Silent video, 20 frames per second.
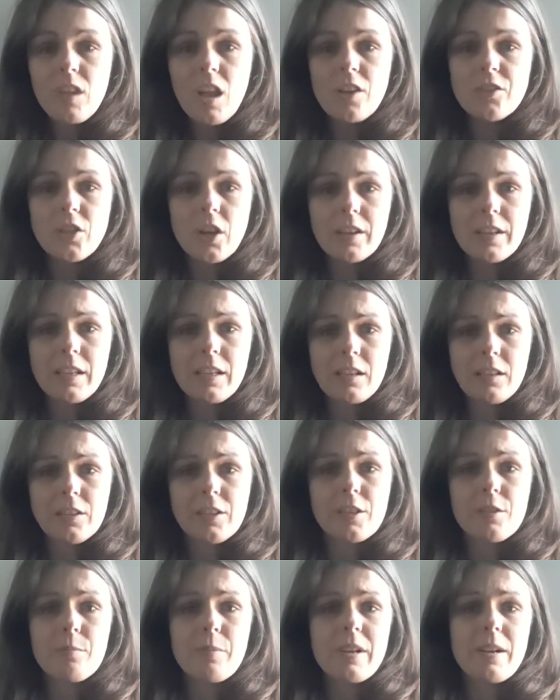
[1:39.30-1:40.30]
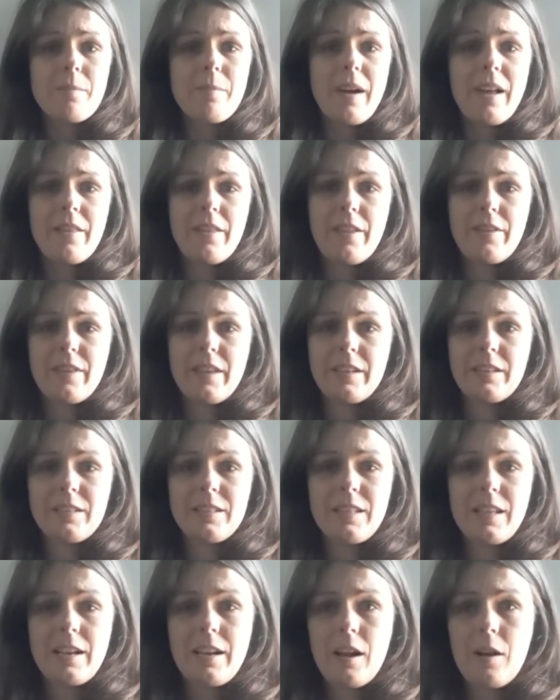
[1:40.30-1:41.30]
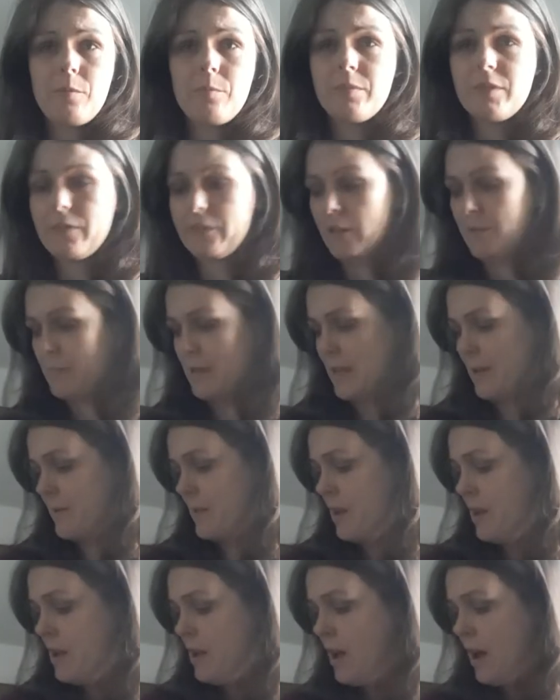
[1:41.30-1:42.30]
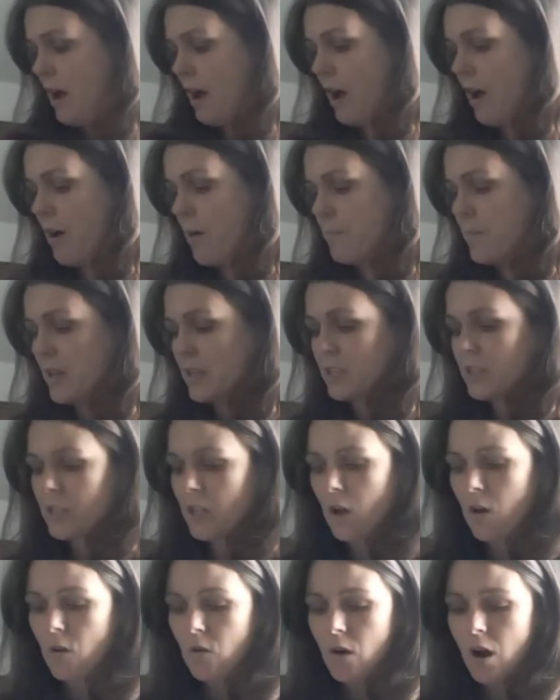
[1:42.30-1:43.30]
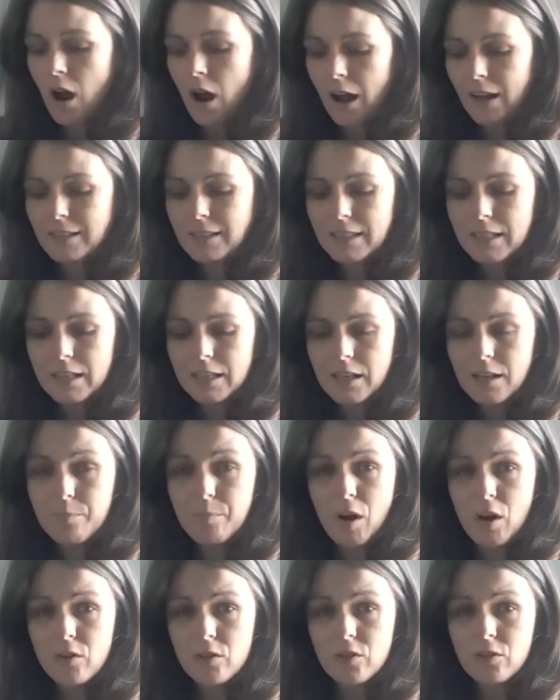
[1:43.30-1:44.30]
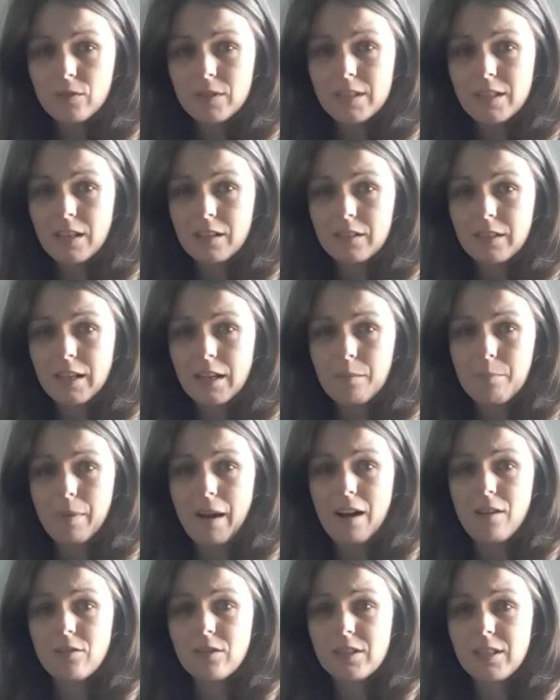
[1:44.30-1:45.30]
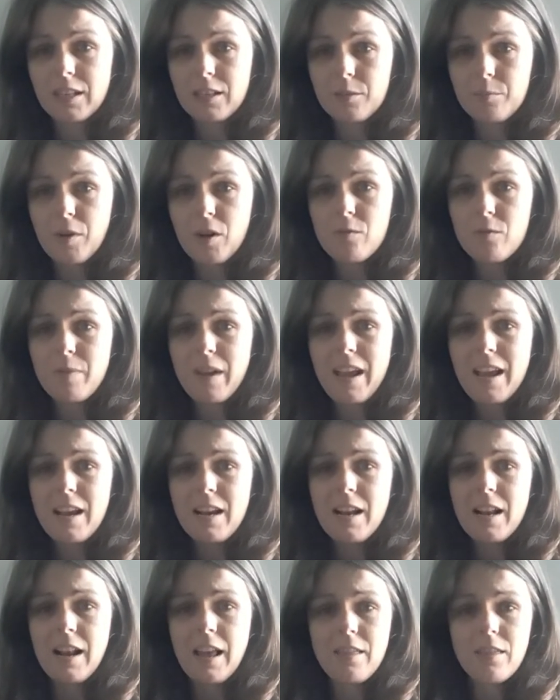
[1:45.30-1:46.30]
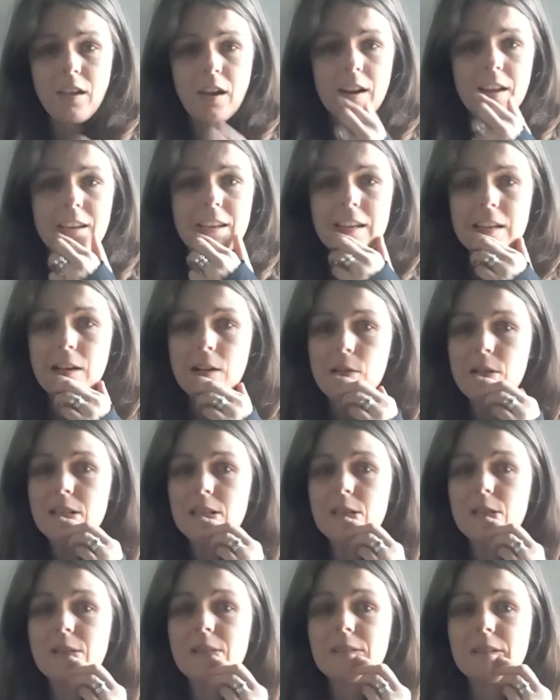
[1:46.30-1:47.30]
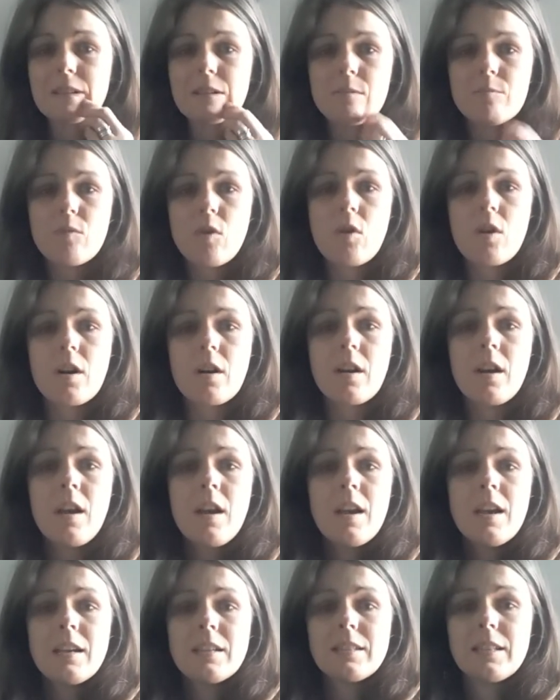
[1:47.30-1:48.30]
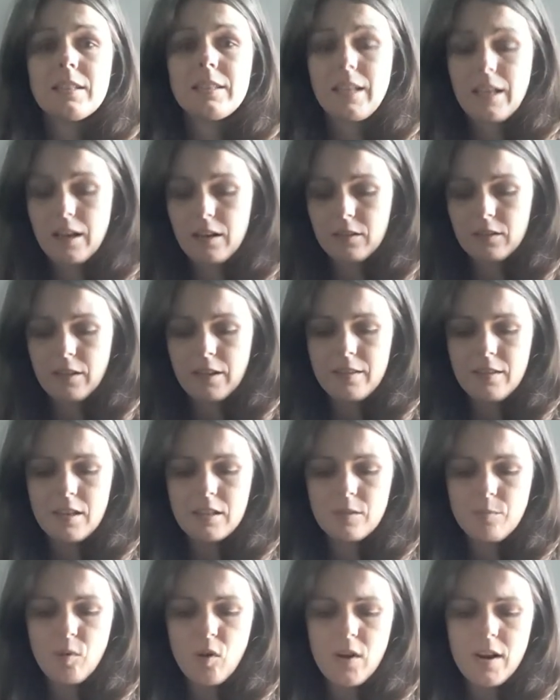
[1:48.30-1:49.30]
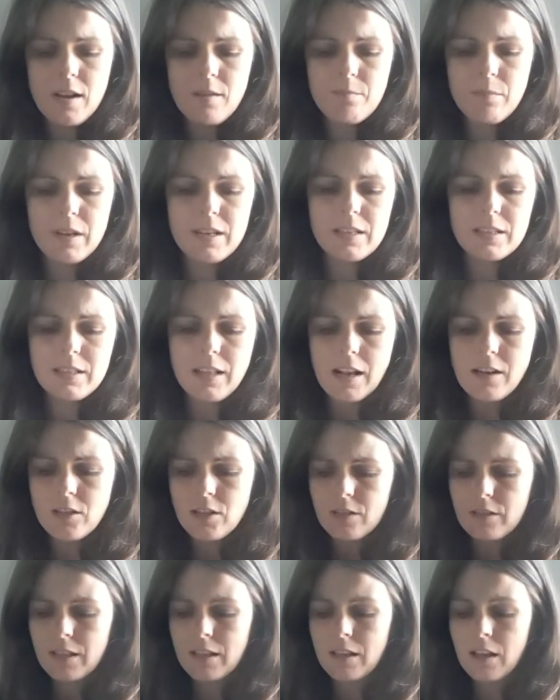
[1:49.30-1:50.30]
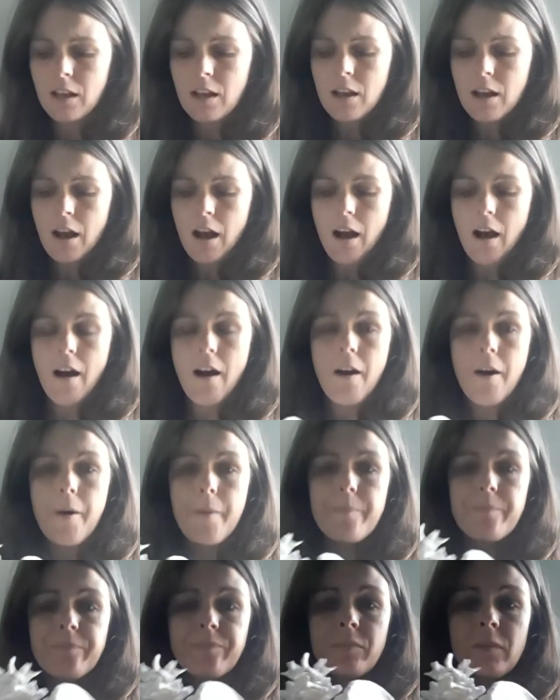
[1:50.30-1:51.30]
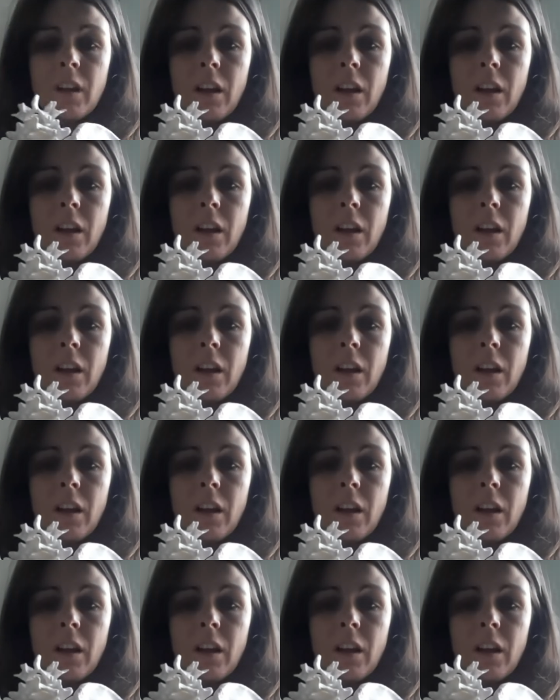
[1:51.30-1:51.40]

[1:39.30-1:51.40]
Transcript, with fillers: talking a little bit about the things that helped for me. Um, so I did a post recently about tailbone pain and I thought I could go into a little more detail at this point, but essentially um,